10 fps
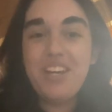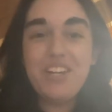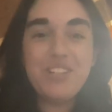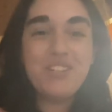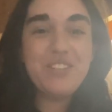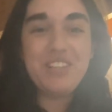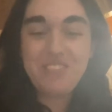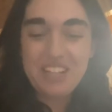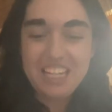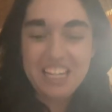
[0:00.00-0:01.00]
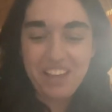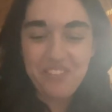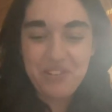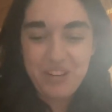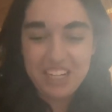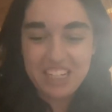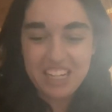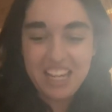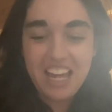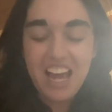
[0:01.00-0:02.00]
Good evening,
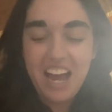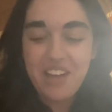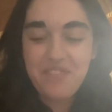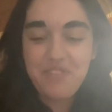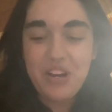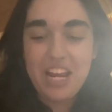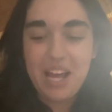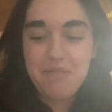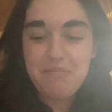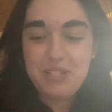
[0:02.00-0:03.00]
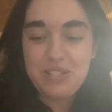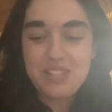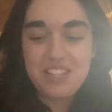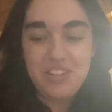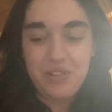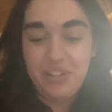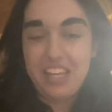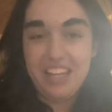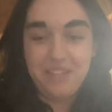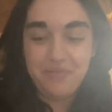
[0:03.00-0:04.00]
everyone. I'm very happy to see you
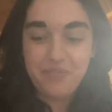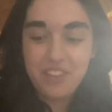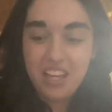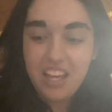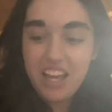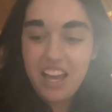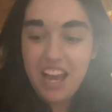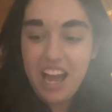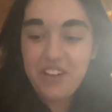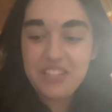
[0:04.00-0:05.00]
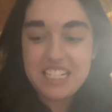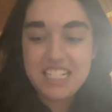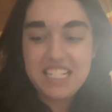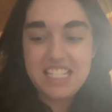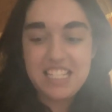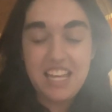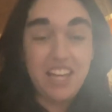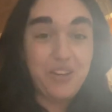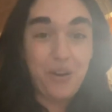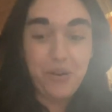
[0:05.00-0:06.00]
again. How did this day
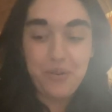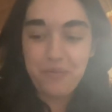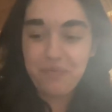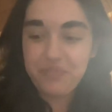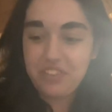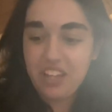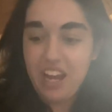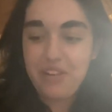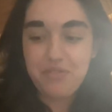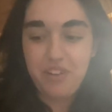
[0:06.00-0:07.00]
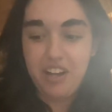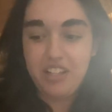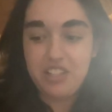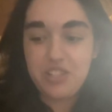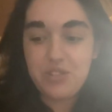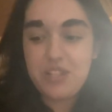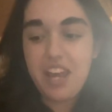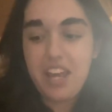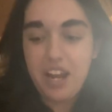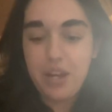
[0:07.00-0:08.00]
go? I'm fine.
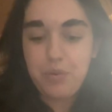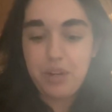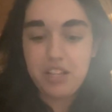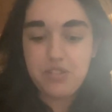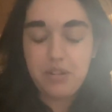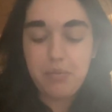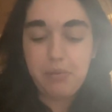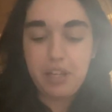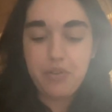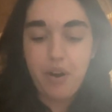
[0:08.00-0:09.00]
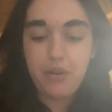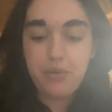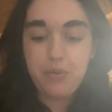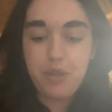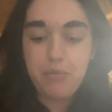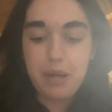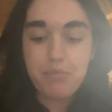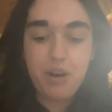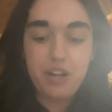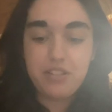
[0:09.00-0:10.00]
Today I went to the playground with my
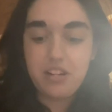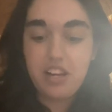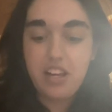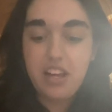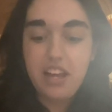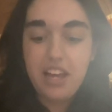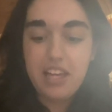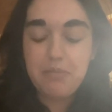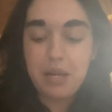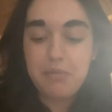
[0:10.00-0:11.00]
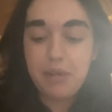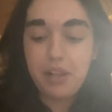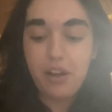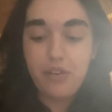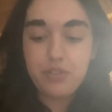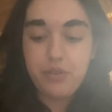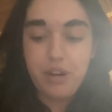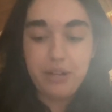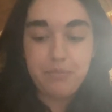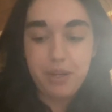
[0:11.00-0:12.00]
brother and my beloved
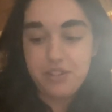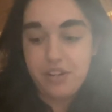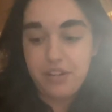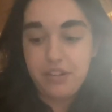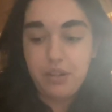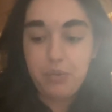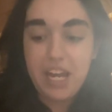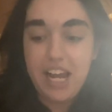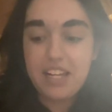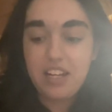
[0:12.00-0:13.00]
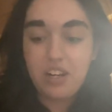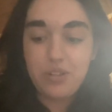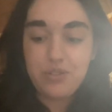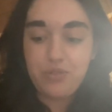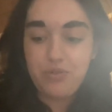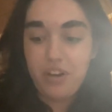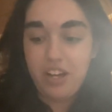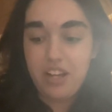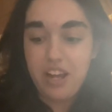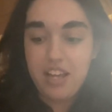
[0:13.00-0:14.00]
grandmother. We had a lot of
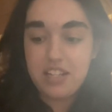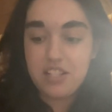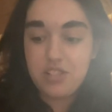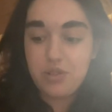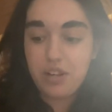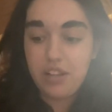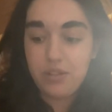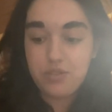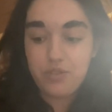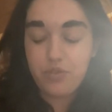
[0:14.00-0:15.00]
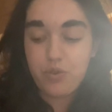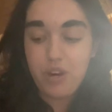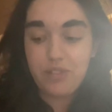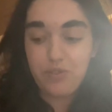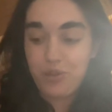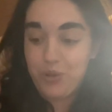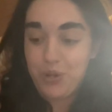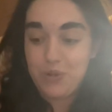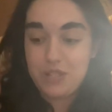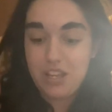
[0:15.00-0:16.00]
fun and took a lot of great
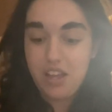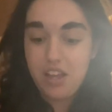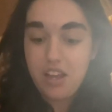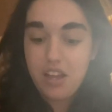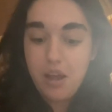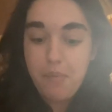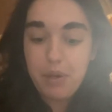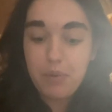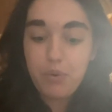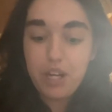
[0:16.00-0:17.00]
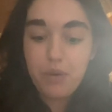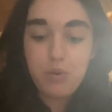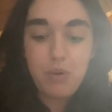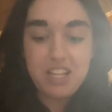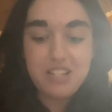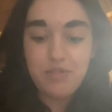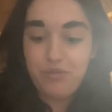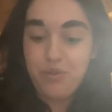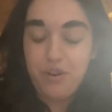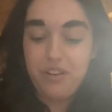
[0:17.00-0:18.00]
photos. But what are we waiting
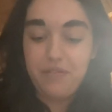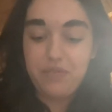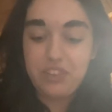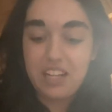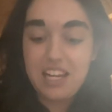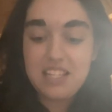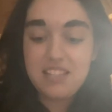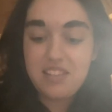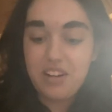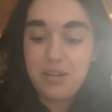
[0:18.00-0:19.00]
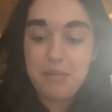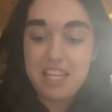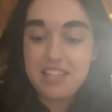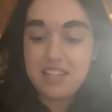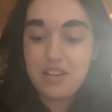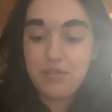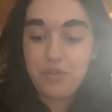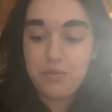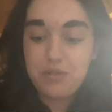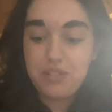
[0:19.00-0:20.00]
for? Let's start immediately
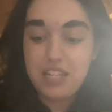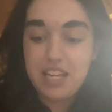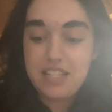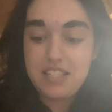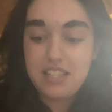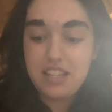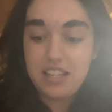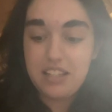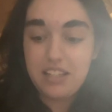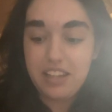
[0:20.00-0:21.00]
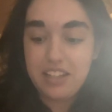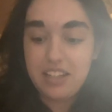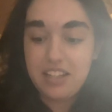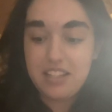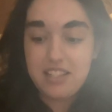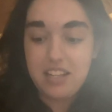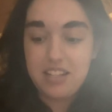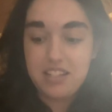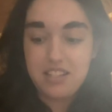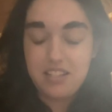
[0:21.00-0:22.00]
from today's enlightening
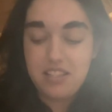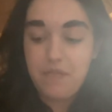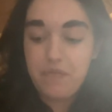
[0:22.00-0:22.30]
sentence.